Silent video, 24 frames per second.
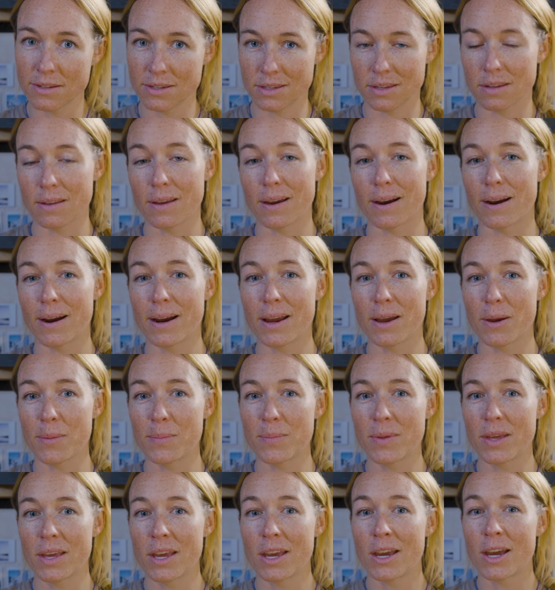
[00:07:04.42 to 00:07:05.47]
solarium.
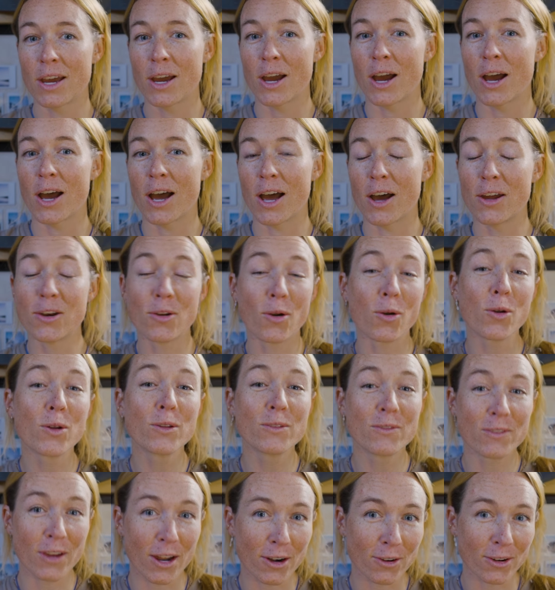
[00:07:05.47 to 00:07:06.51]
An
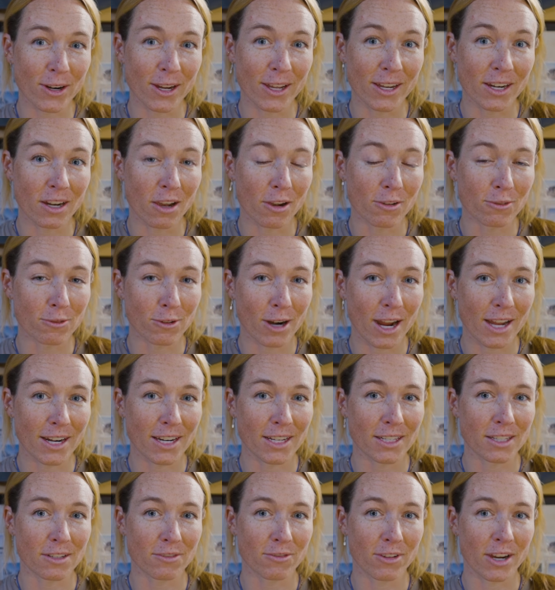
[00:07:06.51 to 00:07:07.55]
old veteran of
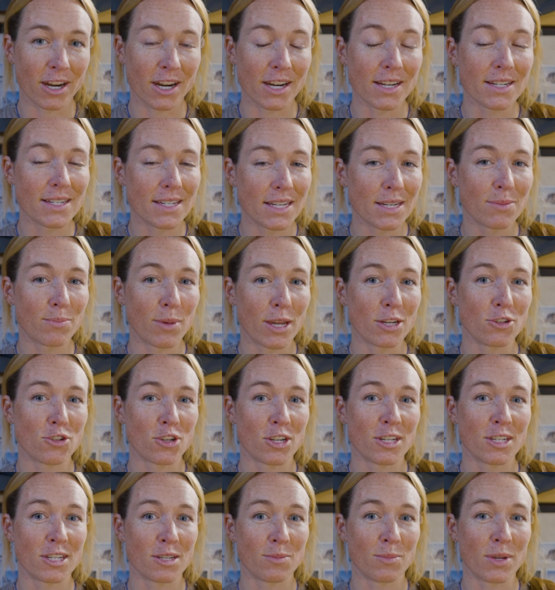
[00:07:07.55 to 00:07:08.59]
riding the ferry did
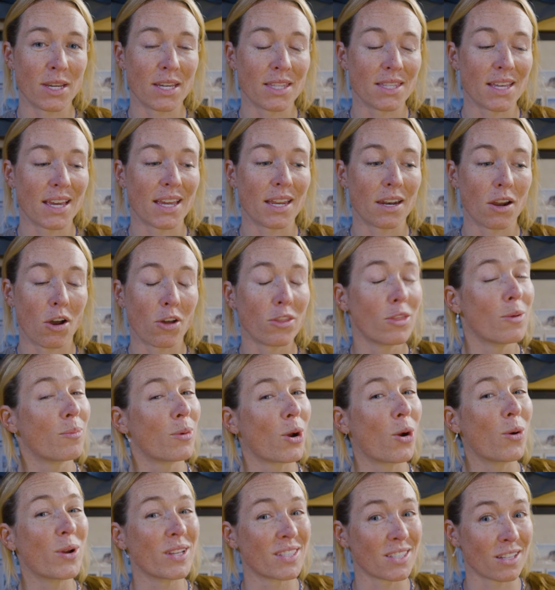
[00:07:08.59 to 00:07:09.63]
mention to me that on the
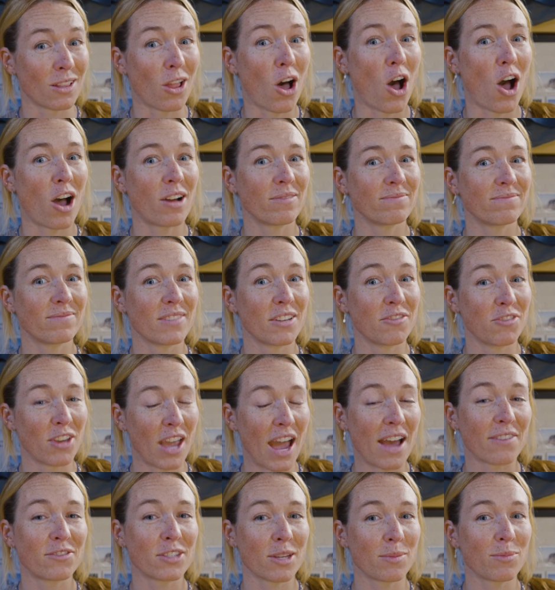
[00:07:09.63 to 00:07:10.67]
boat it's law. If you
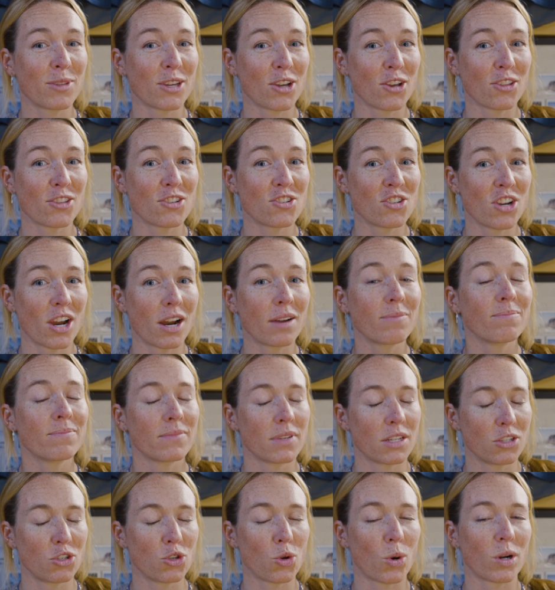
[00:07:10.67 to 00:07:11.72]
have something on the chair,
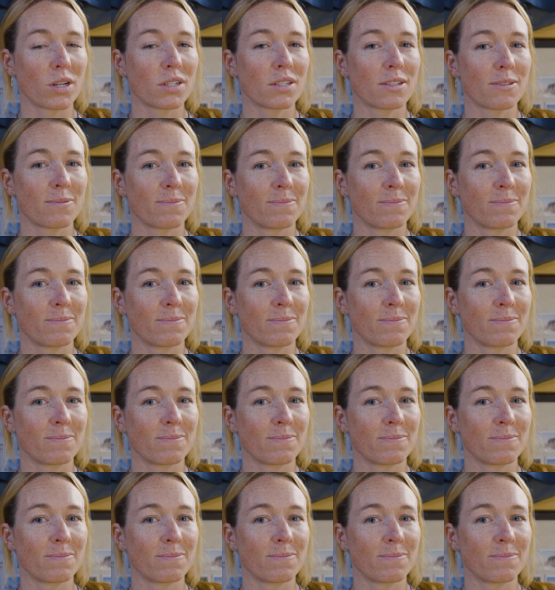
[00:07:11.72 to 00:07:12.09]
it's yours.